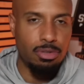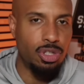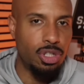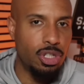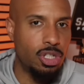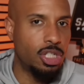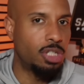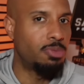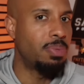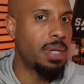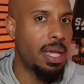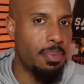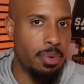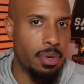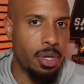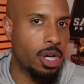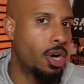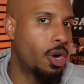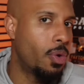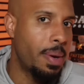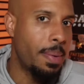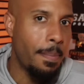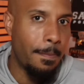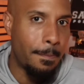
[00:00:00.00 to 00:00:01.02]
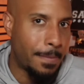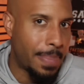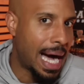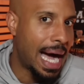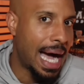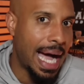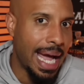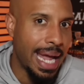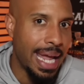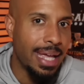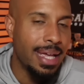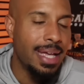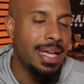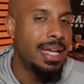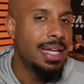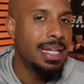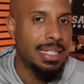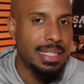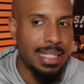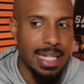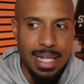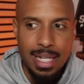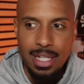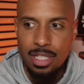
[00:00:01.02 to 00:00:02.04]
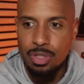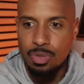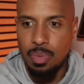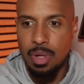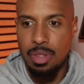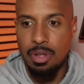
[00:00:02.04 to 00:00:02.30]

You should just be able to go and buy tickets,